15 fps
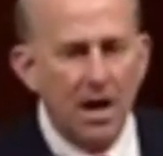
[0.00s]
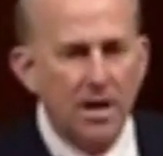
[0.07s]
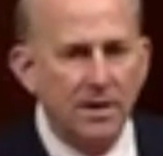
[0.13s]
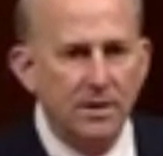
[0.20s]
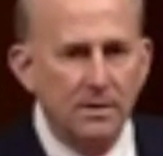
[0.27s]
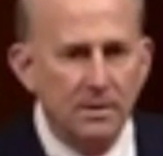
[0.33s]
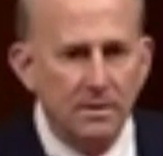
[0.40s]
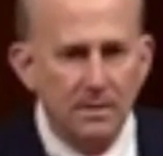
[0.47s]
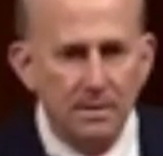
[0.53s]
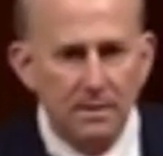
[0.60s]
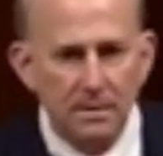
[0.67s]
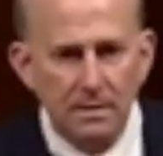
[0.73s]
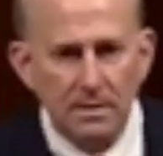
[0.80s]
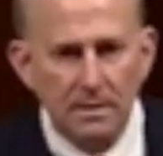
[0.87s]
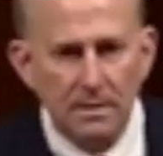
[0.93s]
They didn't
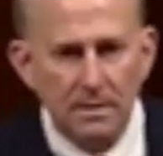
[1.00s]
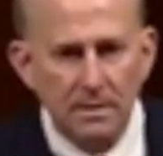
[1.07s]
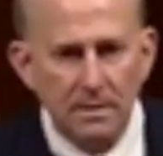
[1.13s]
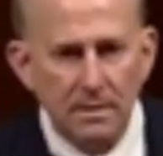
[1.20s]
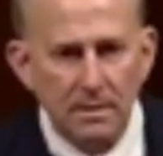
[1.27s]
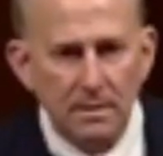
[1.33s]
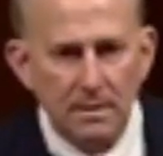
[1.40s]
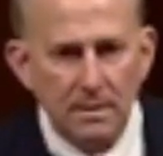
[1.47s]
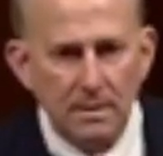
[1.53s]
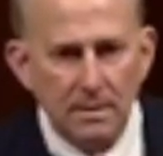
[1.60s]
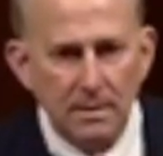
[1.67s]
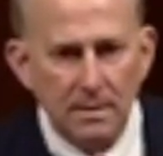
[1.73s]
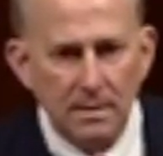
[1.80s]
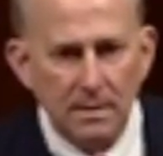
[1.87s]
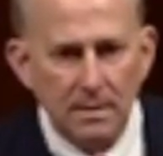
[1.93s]
hunker behind
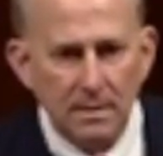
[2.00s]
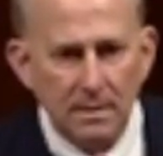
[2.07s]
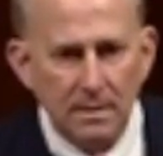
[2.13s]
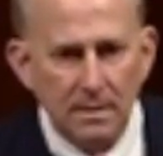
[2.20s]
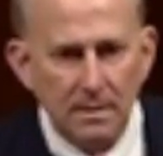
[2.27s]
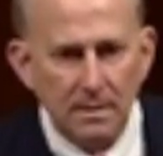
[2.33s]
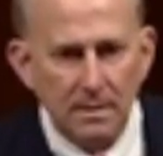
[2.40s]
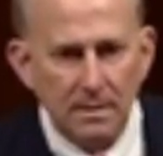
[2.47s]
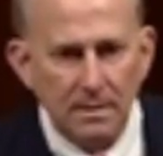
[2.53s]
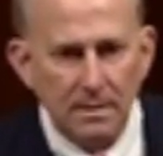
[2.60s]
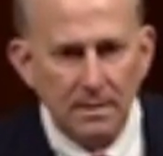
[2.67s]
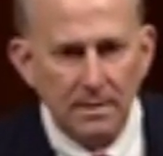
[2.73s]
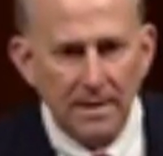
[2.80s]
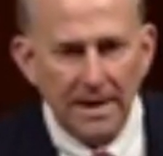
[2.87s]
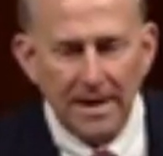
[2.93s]
anything. They
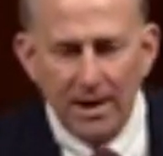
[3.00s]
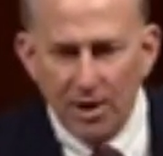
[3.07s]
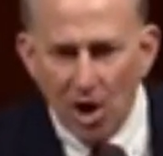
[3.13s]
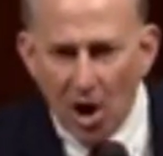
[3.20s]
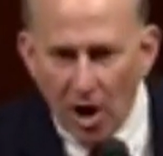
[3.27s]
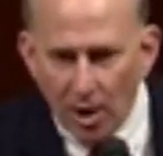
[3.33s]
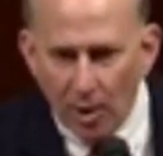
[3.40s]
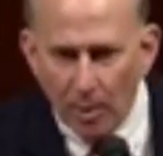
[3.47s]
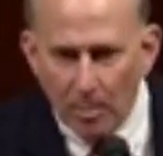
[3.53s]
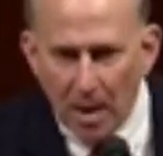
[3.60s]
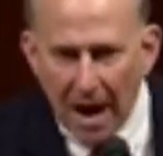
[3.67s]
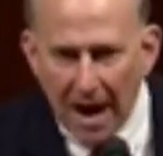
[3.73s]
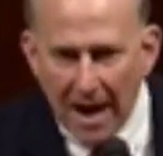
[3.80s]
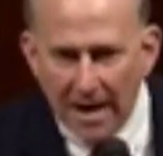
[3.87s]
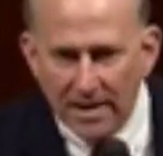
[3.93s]
ran to the
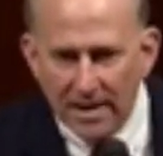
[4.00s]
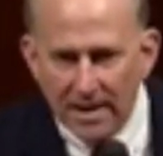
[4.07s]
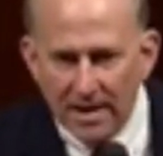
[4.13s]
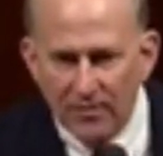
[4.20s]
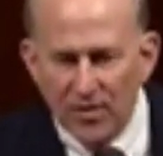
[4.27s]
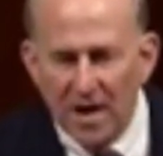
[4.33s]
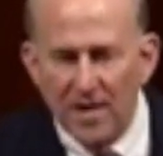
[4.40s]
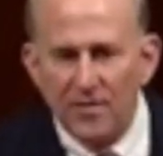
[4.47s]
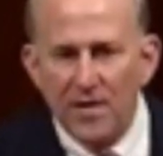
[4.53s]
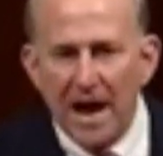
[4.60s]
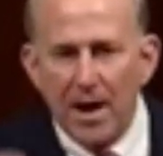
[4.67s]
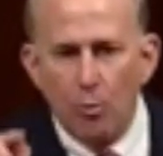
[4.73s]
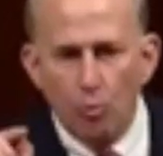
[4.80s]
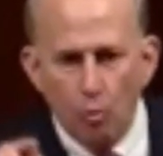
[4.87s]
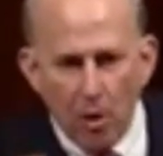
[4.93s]
sound of the
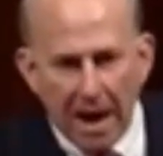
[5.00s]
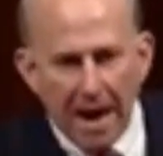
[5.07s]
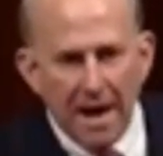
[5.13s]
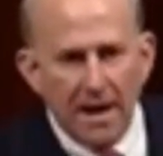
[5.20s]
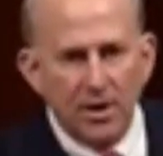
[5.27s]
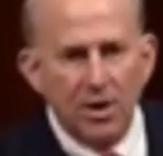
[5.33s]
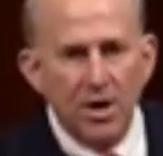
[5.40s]
gun.